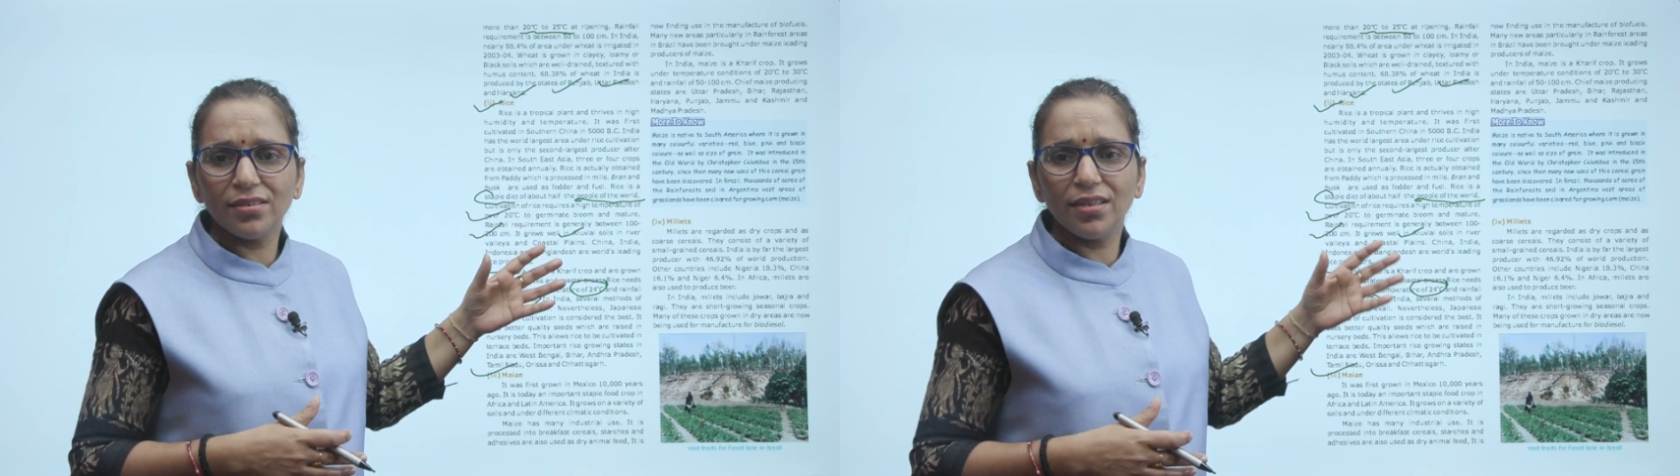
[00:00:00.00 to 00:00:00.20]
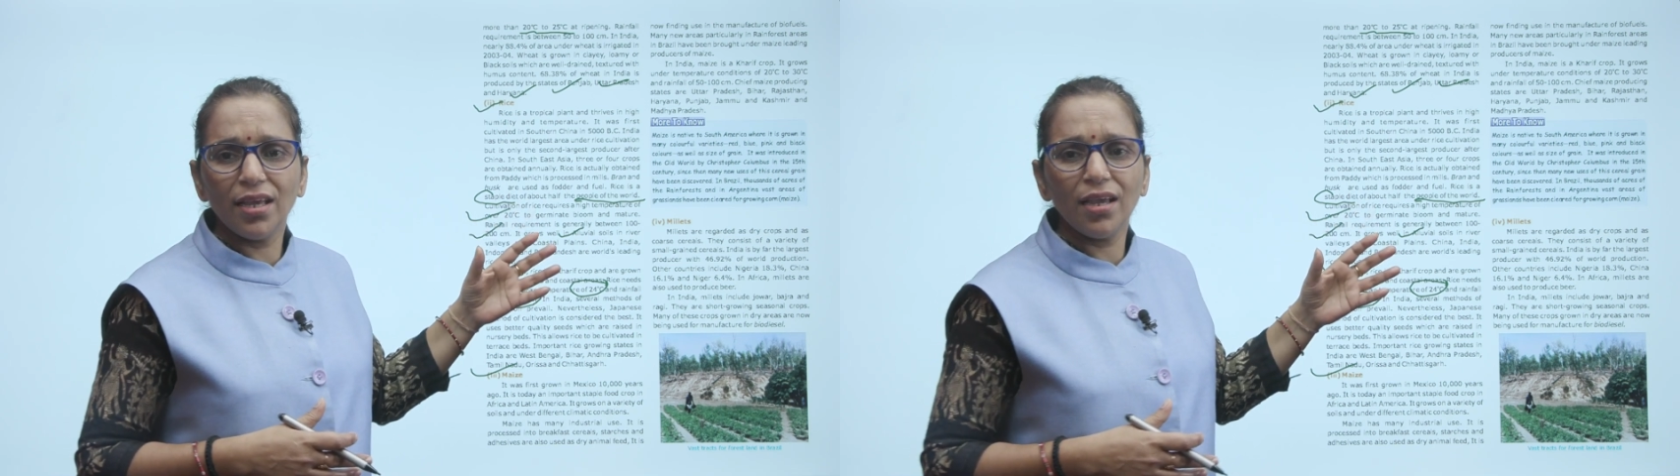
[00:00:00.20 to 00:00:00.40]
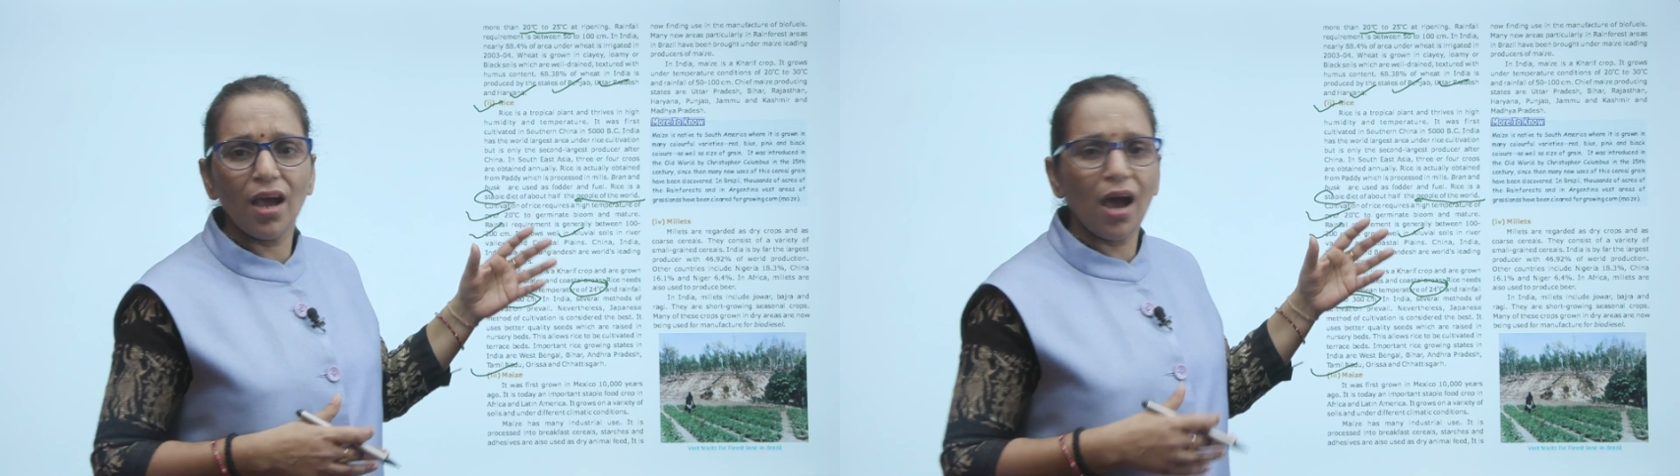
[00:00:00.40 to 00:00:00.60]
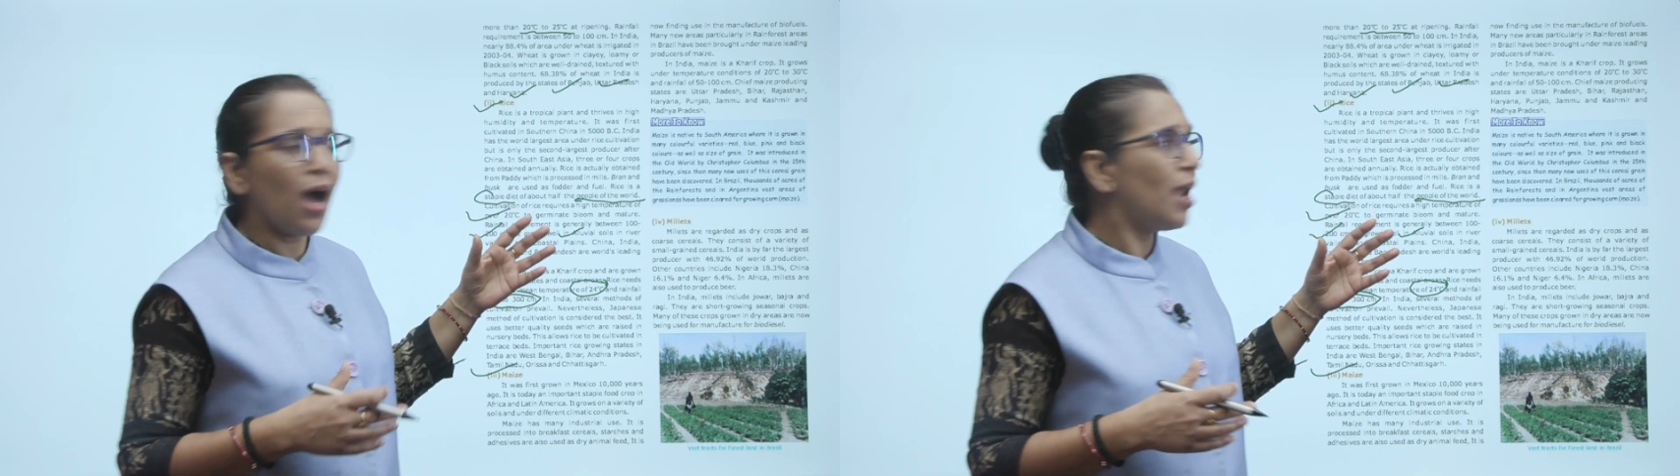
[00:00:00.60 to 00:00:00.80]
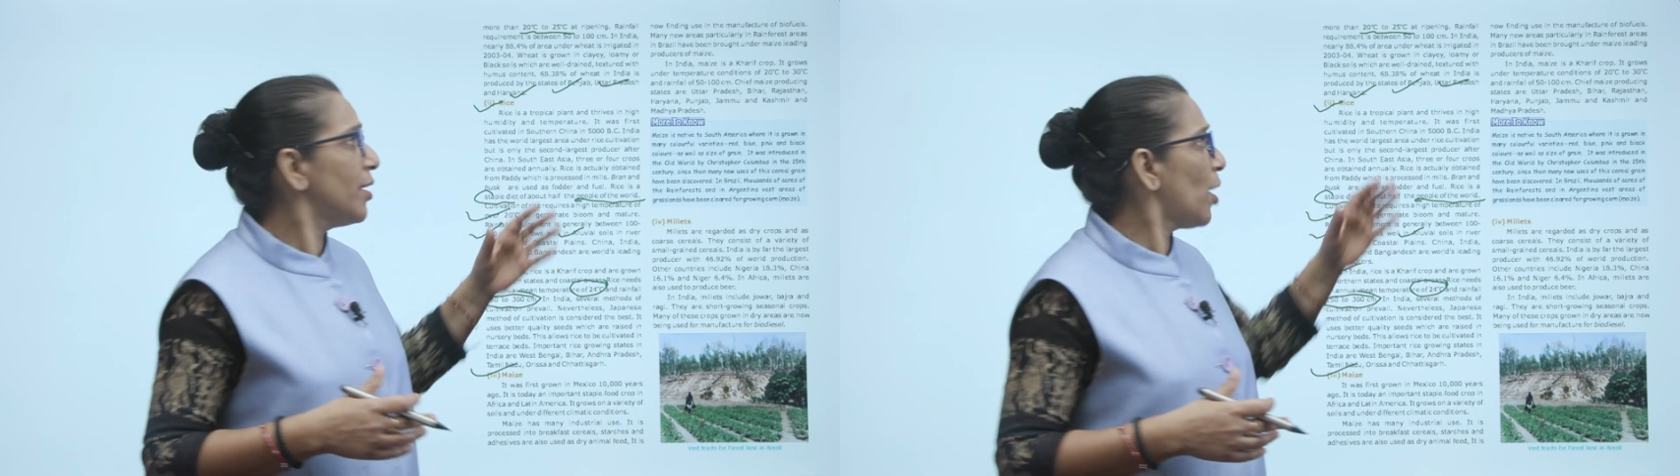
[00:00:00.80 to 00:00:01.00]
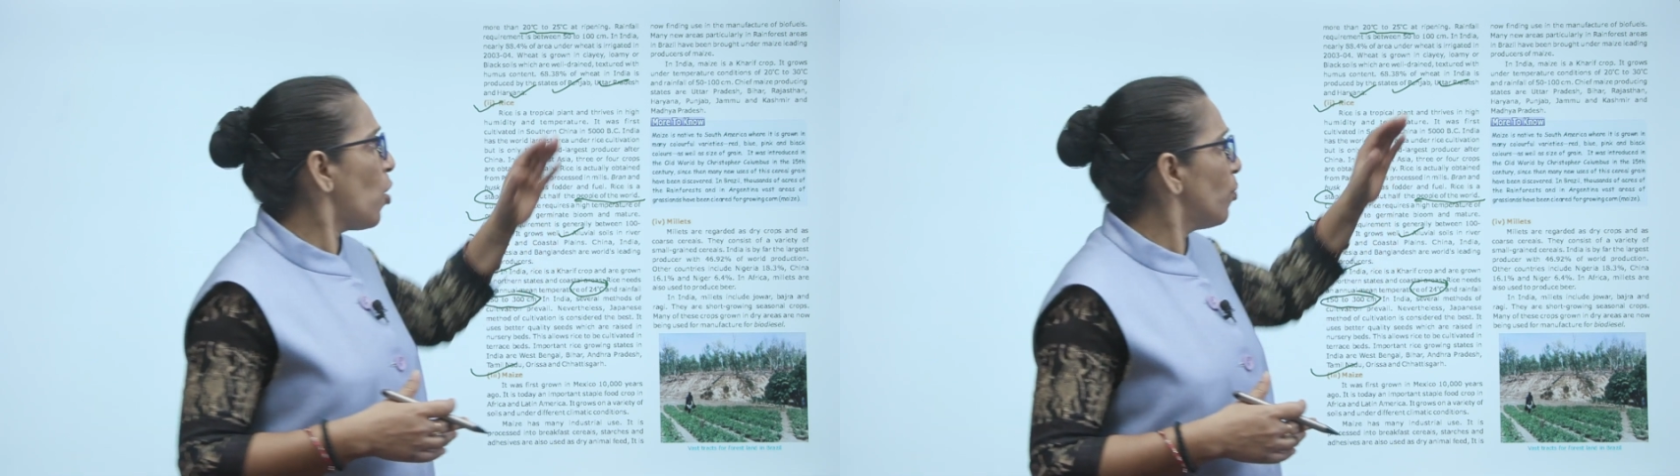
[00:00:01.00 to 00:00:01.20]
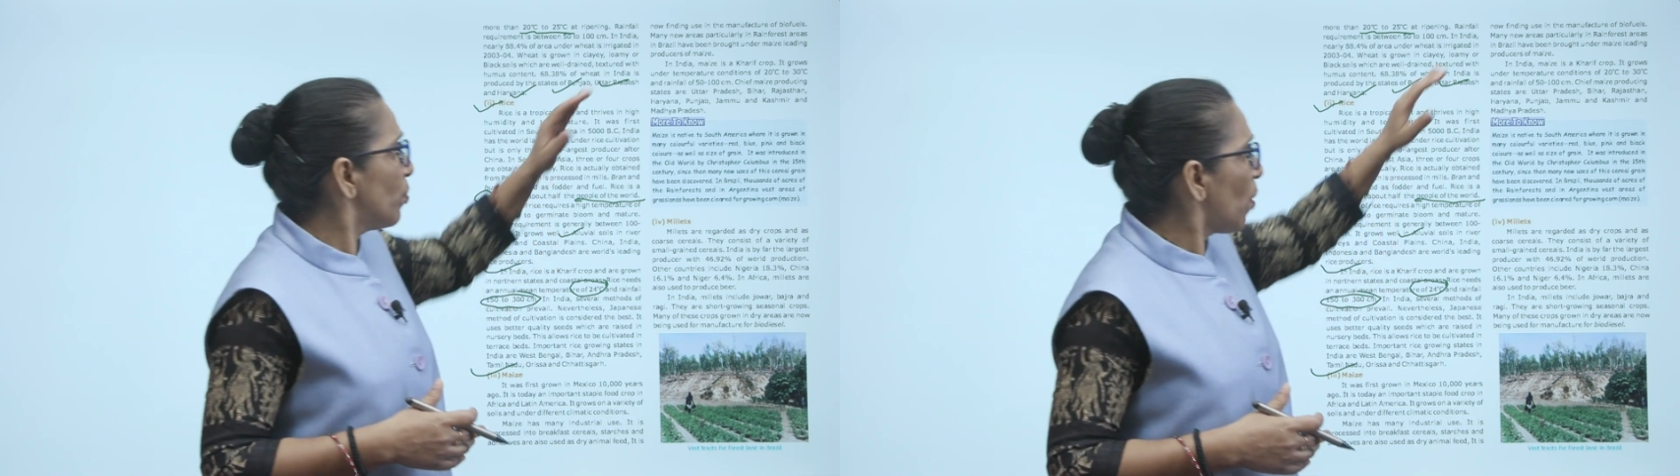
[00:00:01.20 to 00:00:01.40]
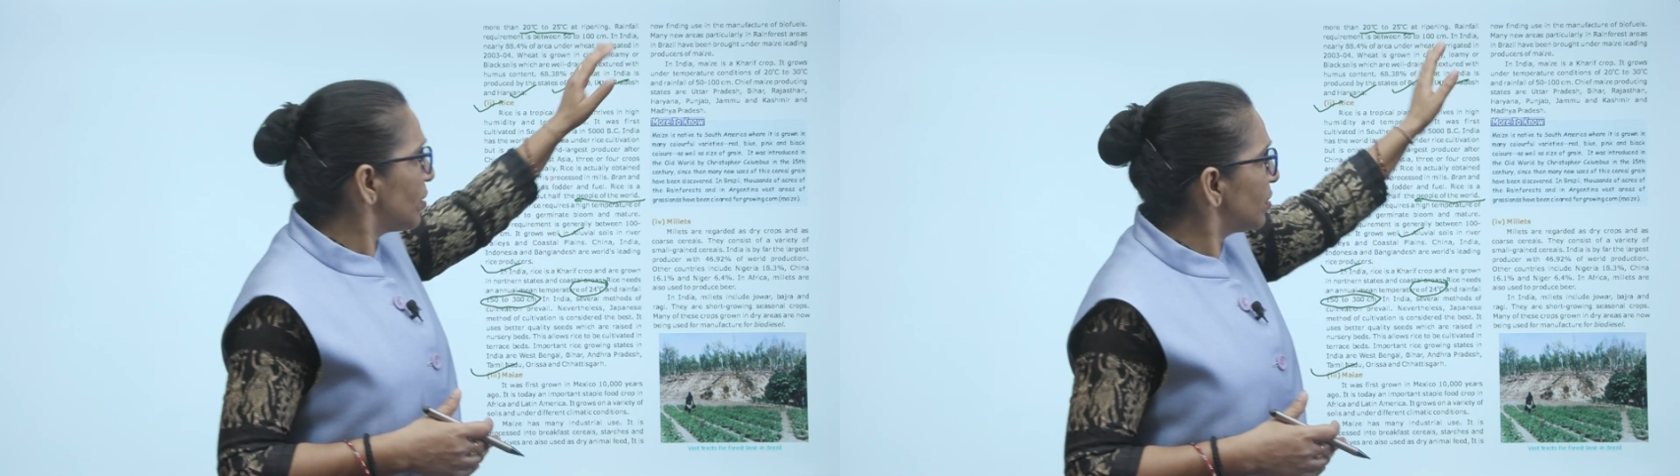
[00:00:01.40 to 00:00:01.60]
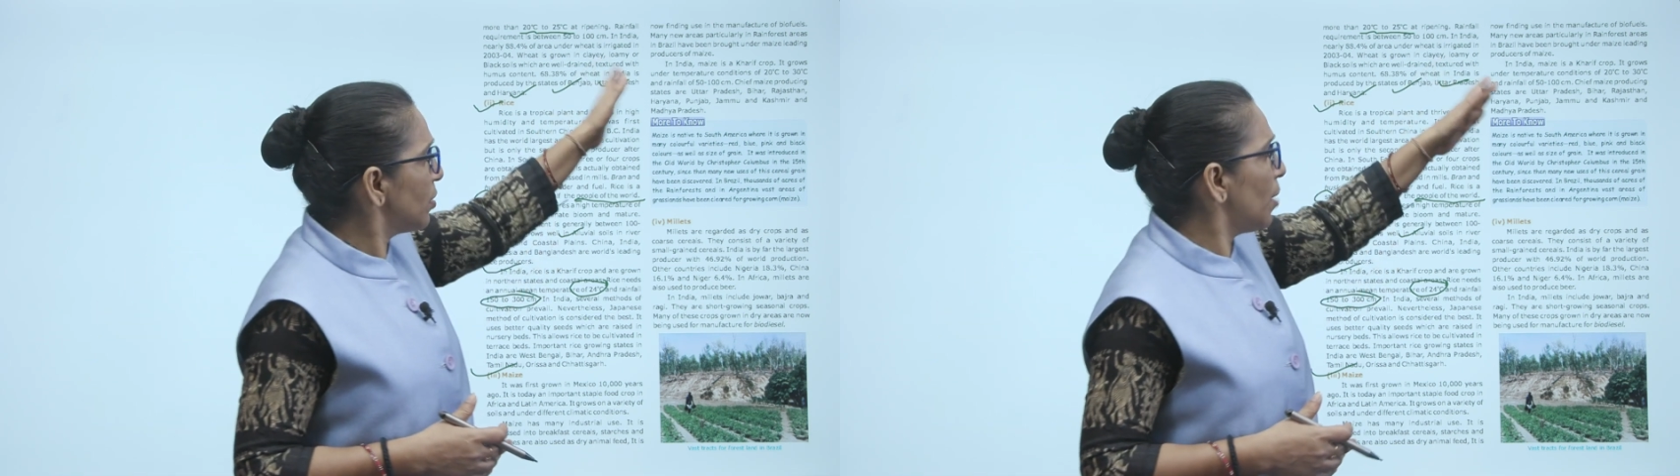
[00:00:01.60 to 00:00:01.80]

they are now brought